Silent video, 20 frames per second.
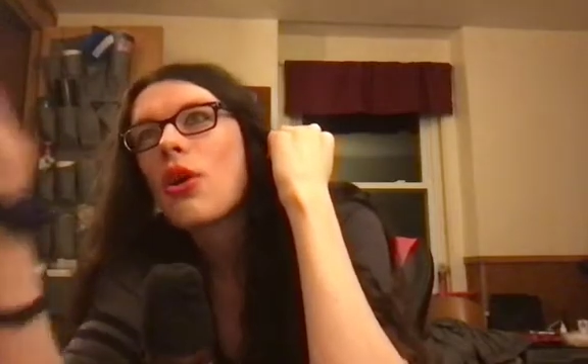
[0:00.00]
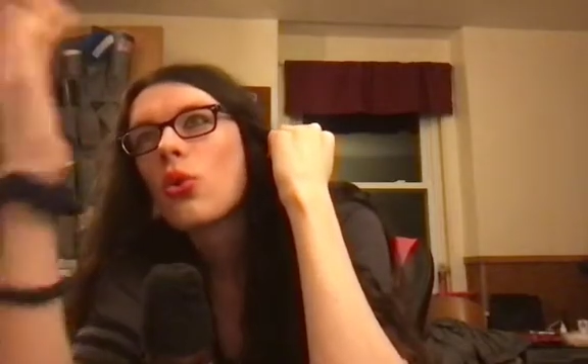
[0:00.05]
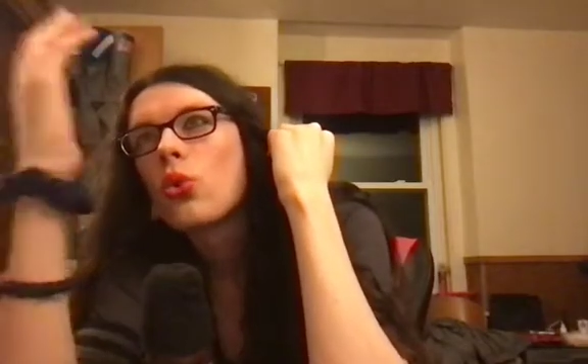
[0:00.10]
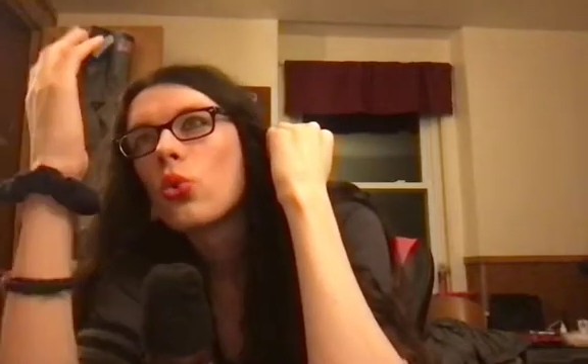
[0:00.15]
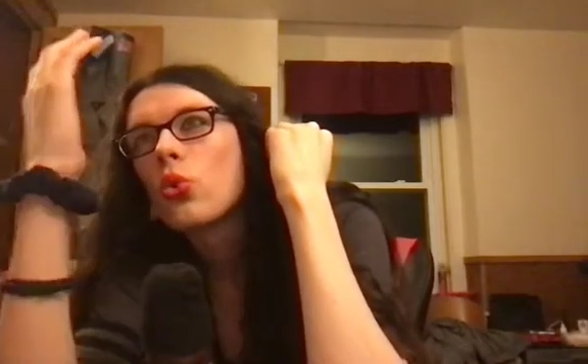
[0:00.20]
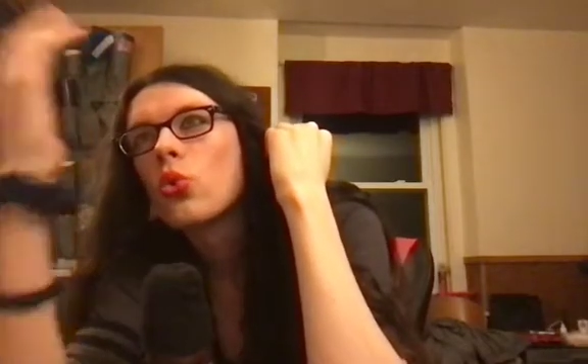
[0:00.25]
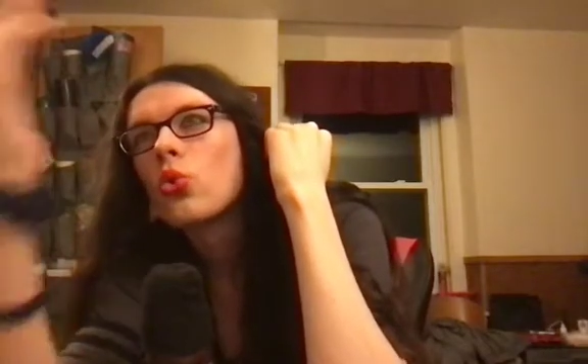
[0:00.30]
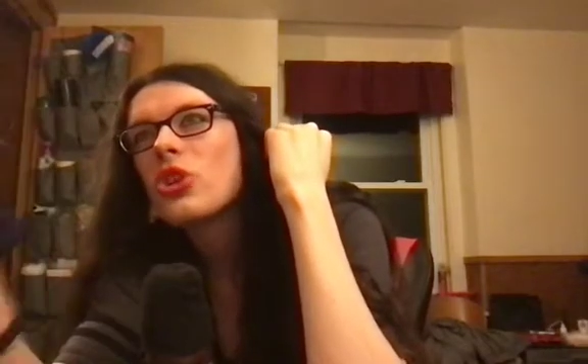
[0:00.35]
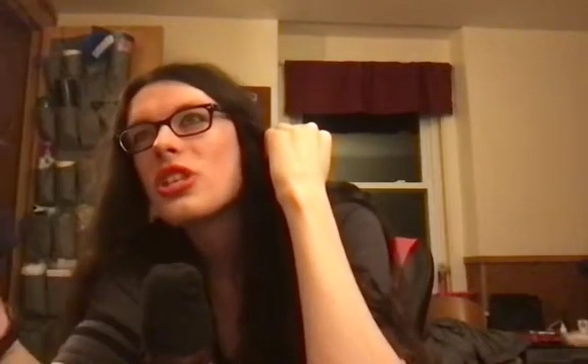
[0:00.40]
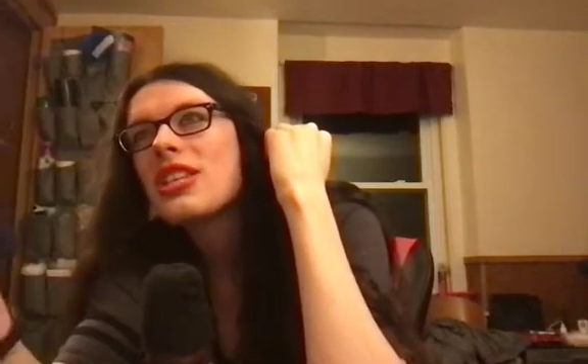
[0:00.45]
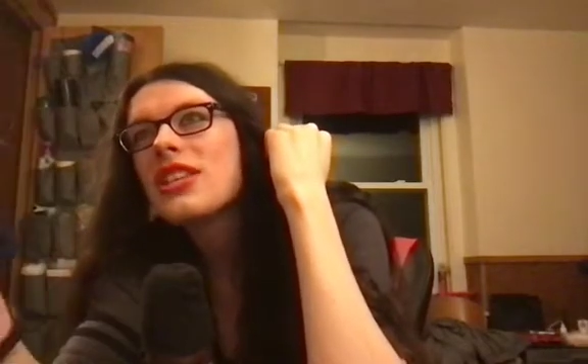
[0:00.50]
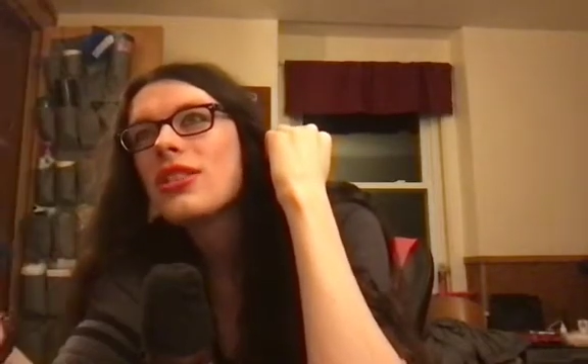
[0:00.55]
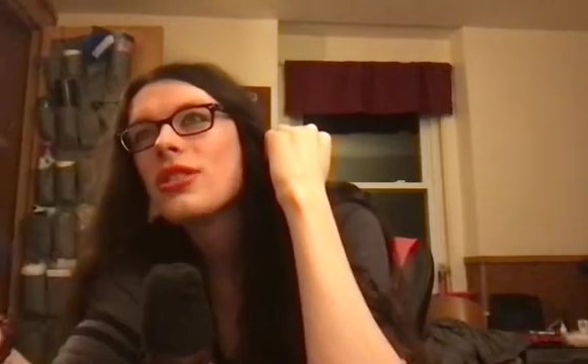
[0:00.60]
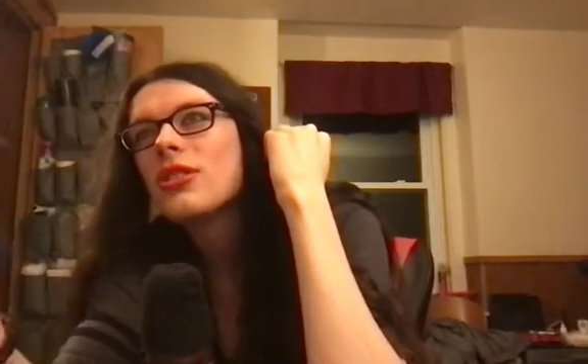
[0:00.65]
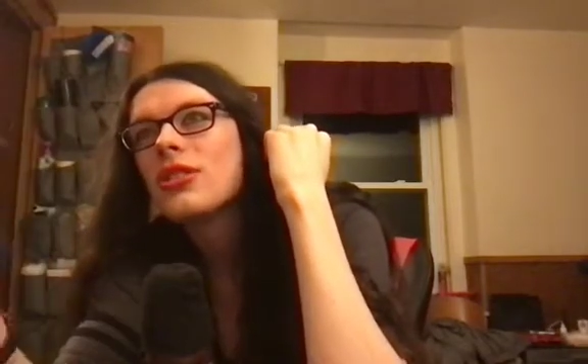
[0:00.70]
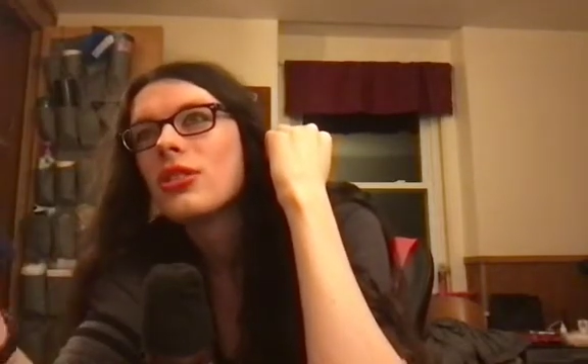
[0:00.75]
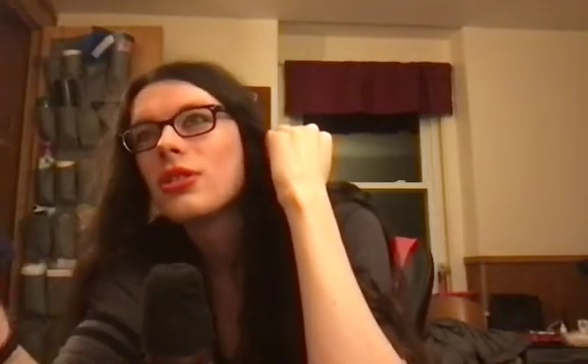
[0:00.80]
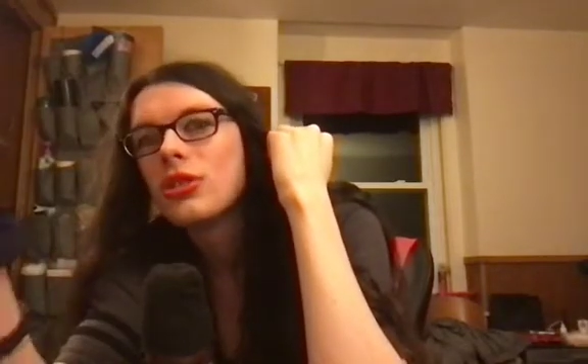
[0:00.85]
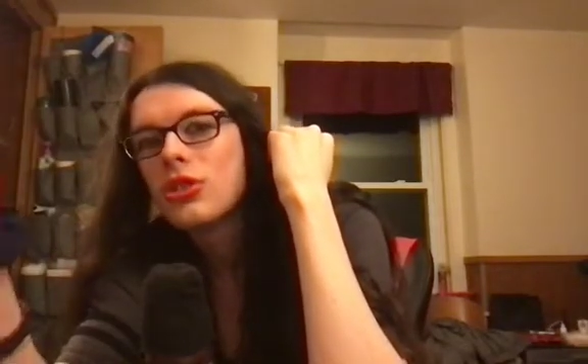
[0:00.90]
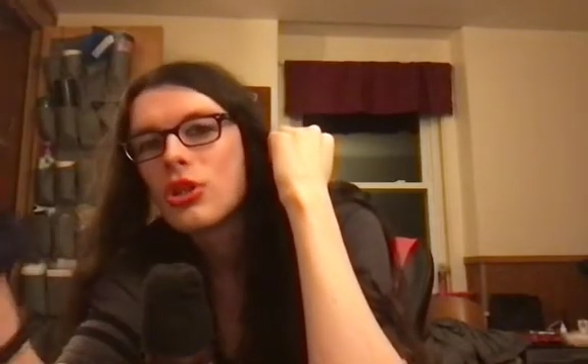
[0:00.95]

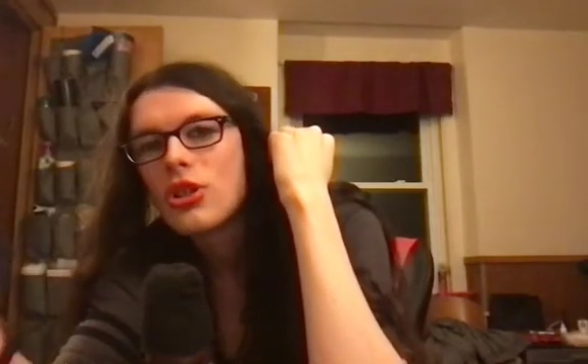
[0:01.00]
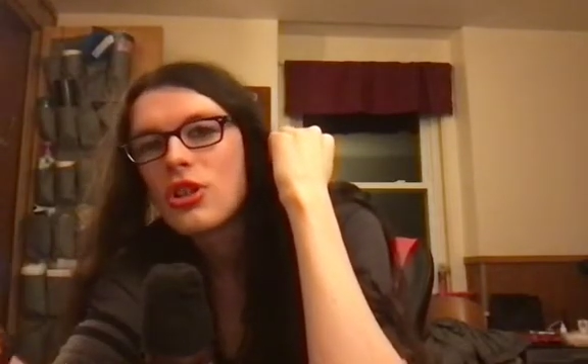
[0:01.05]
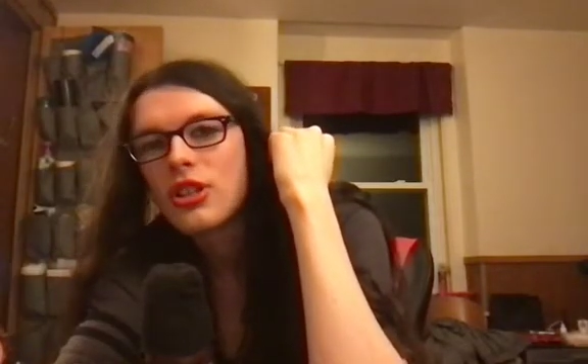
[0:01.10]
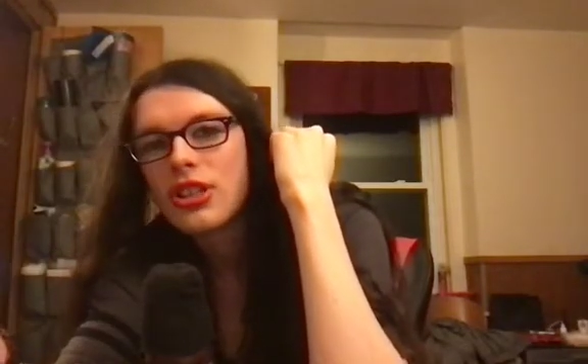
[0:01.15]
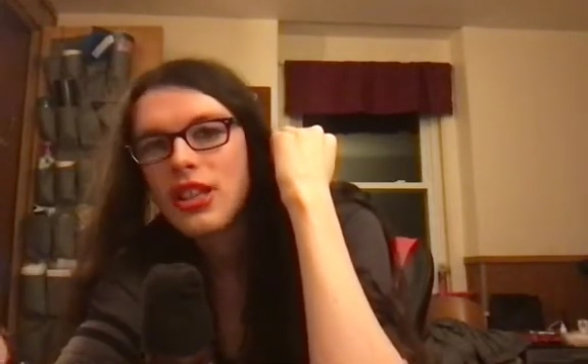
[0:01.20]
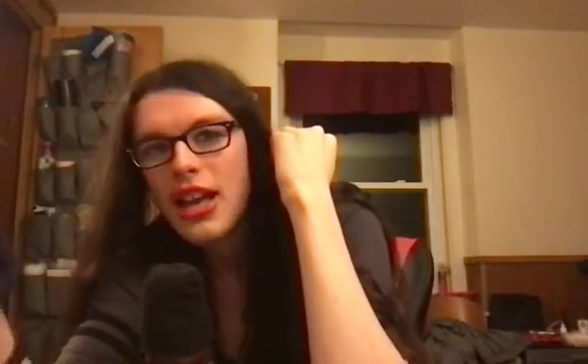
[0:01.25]
real look